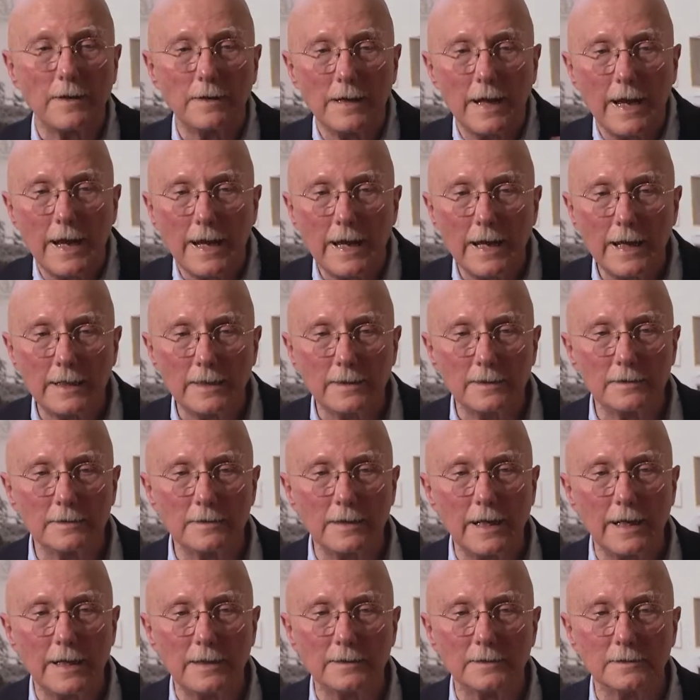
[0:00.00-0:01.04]
and,
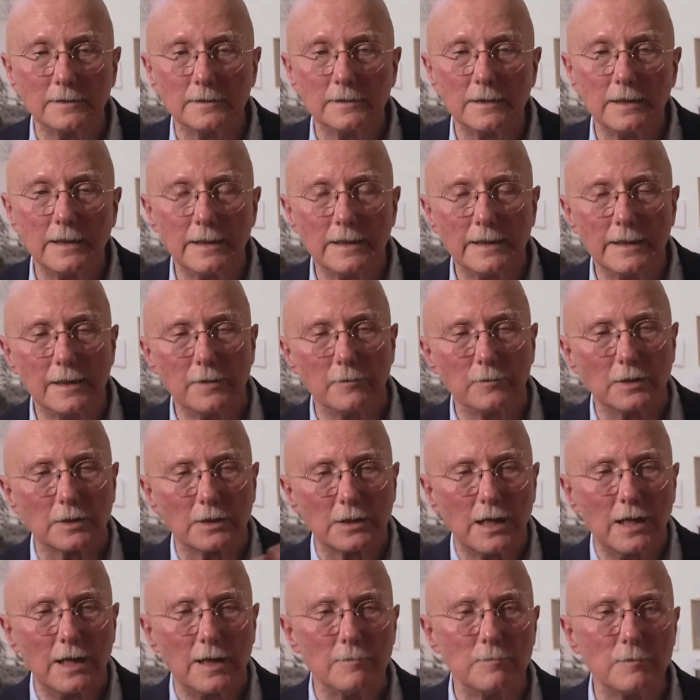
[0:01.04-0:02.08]
and it will
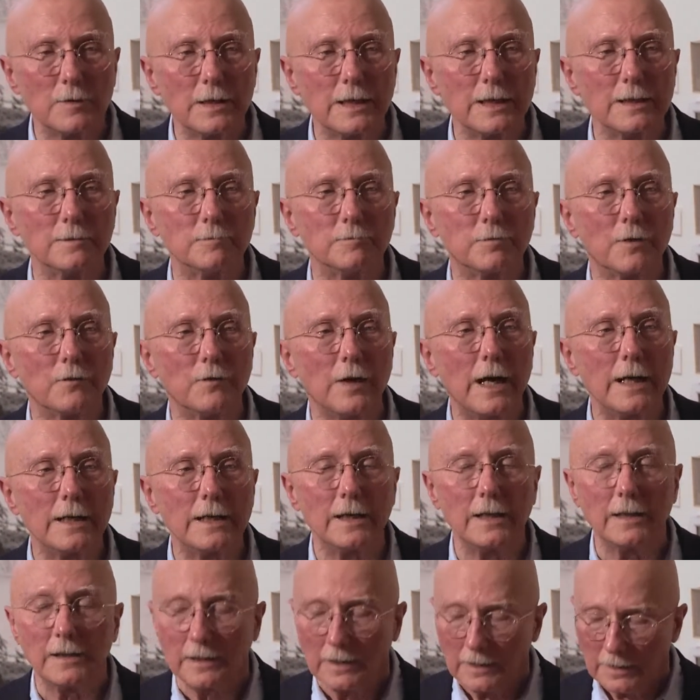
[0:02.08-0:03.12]
come in
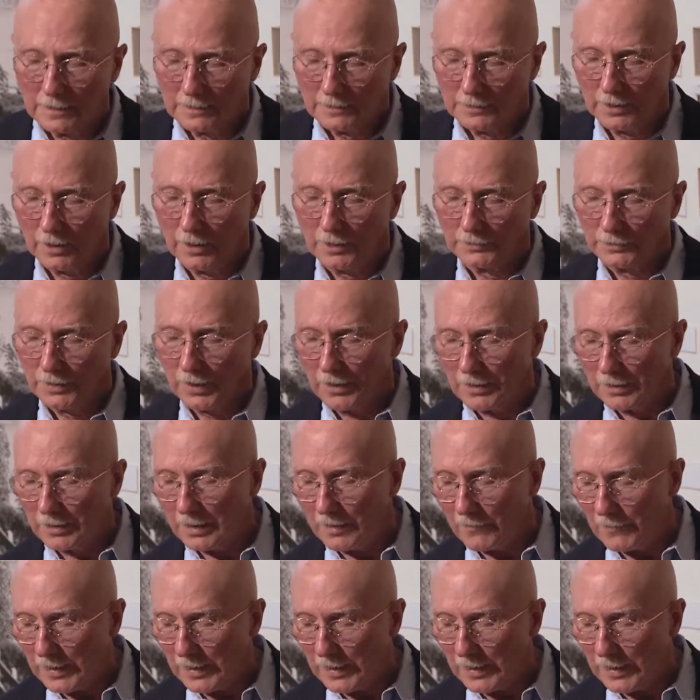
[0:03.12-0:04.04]
providing the alternative